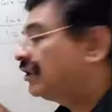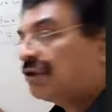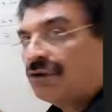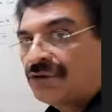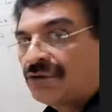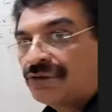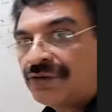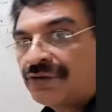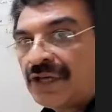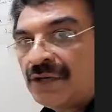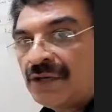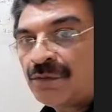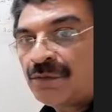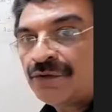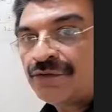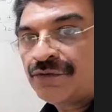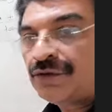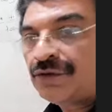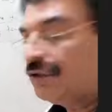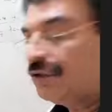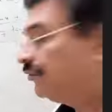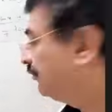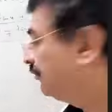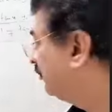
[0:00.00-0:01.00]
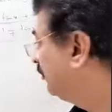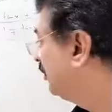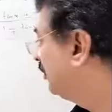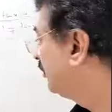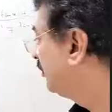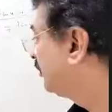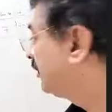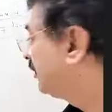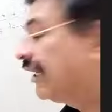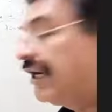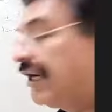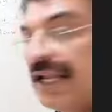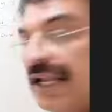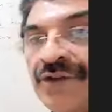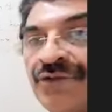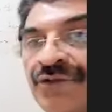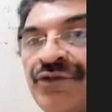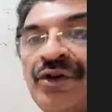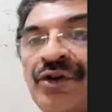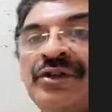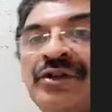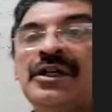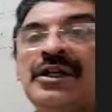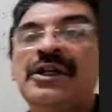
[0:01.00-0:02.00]
also sign positive. In third and
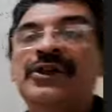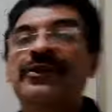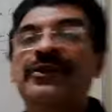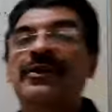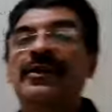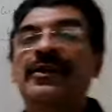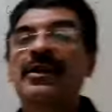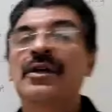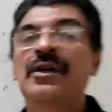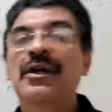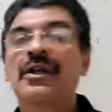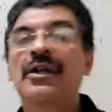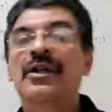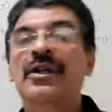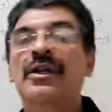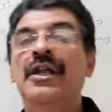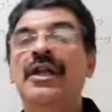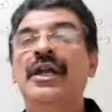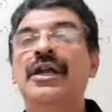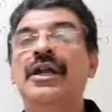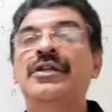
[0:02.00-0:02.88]
fourth, it is negative.